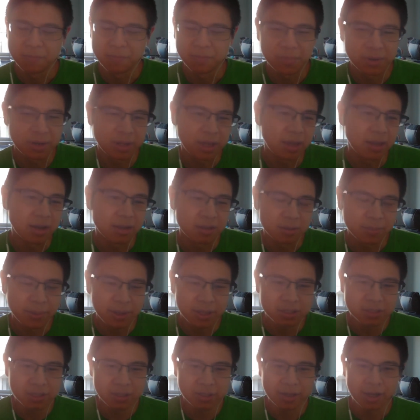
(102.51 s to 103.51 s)
But again, it
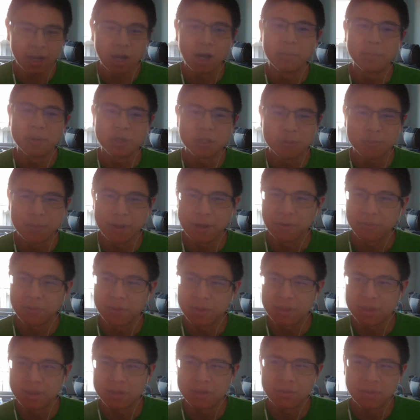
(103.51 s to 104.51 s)
depends on how much
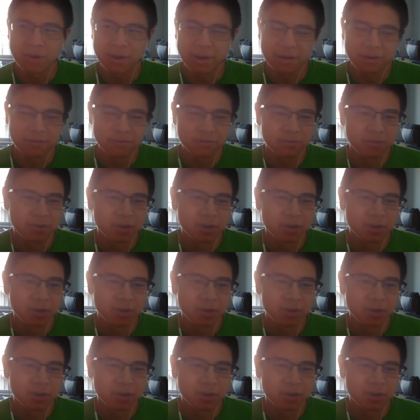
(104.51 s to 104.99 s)
bandwidth that you have.